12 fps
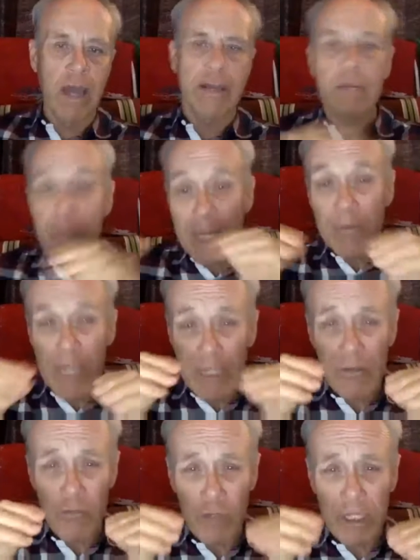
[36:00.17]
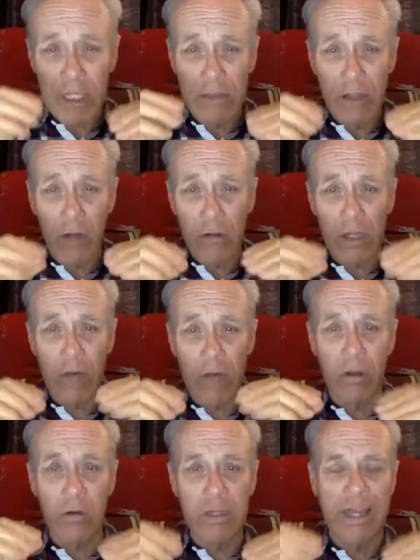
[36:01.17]
It may be at a really low
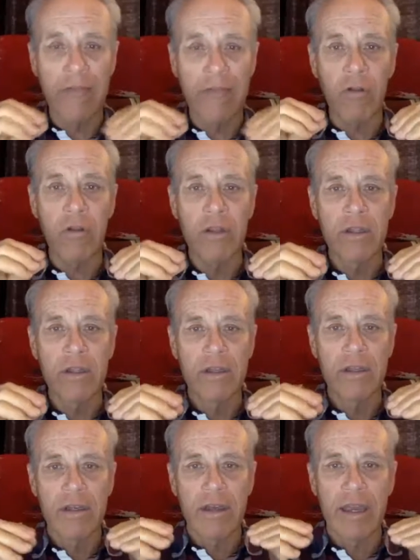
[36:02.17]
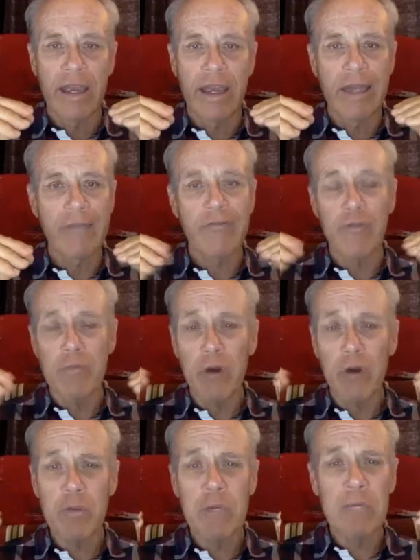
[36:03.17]
level. And for
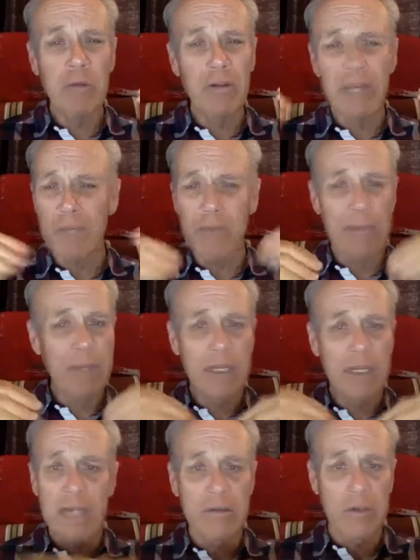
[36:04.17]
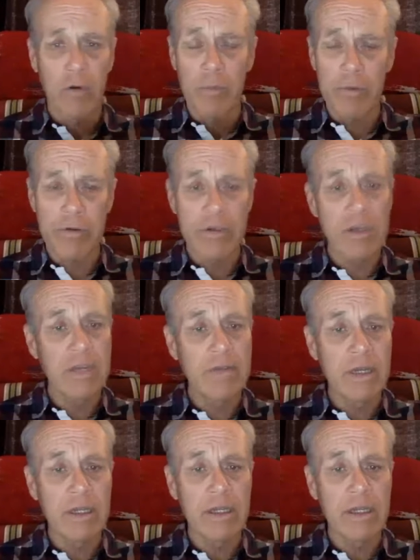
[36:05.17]
most people, they maybe don't perceive it.